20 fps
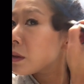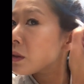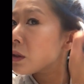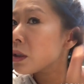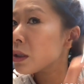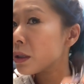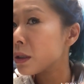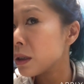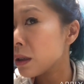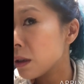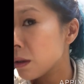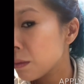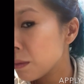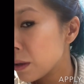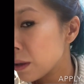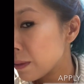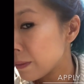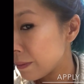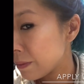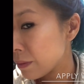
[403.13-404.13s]
just a little
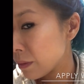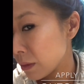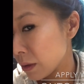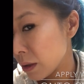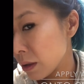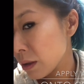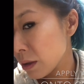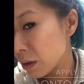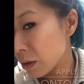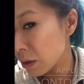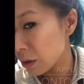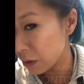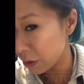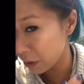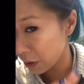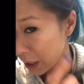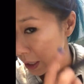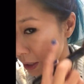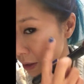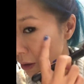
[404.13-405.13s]
bit. So
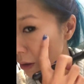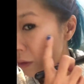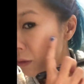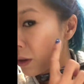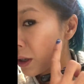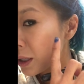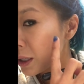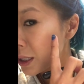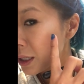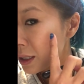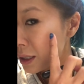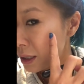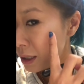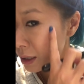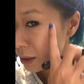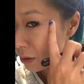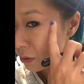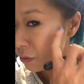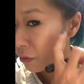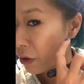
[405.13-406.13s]
you can already see
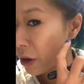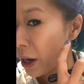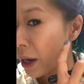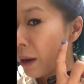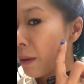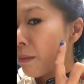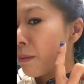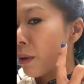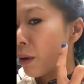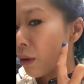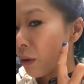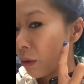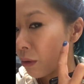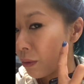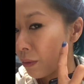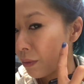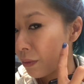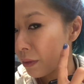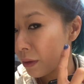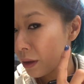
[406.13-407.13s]
the rainbow,
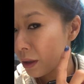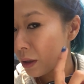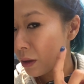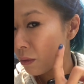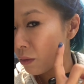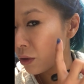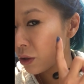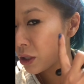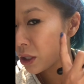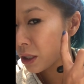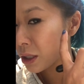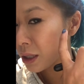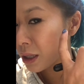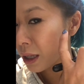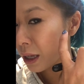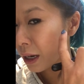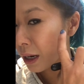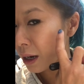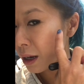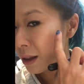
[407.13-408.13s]
which is
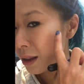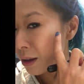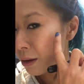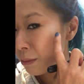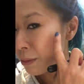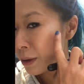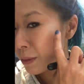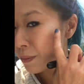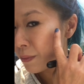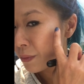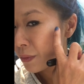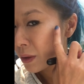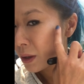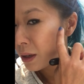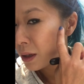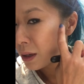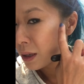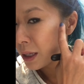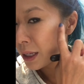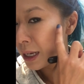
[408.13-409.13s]
like a little bit
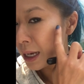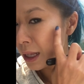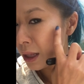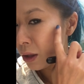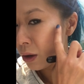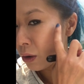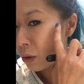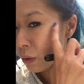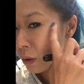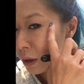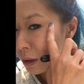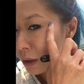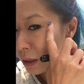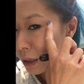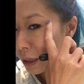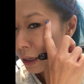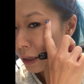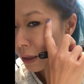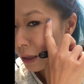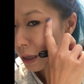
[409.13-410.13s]
yellow and
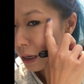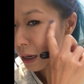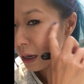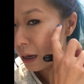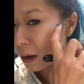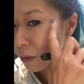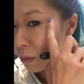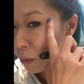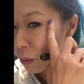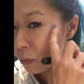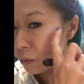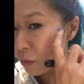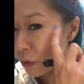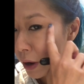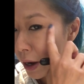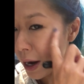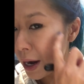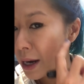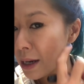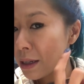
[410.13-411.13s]
then
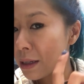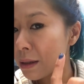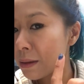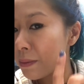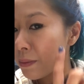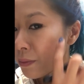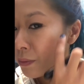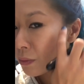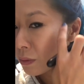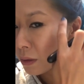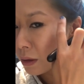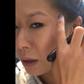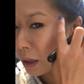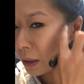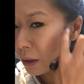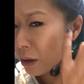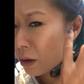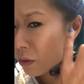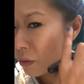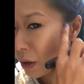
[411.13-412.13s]
red.
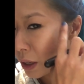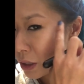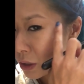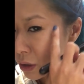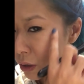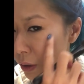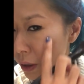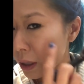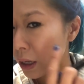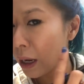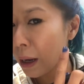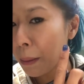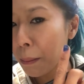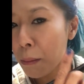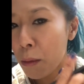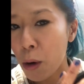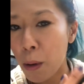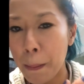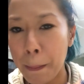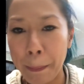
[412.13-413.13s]
Like, not red, sorry, like
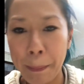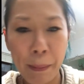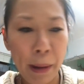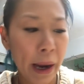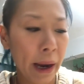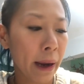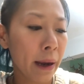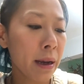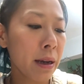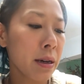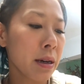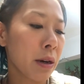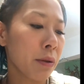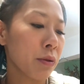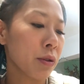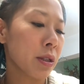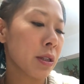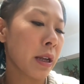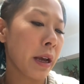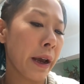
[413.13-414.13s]
more pink, I
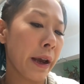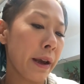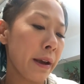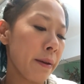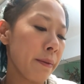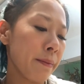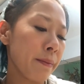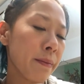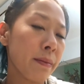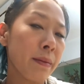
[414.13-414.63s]
would say.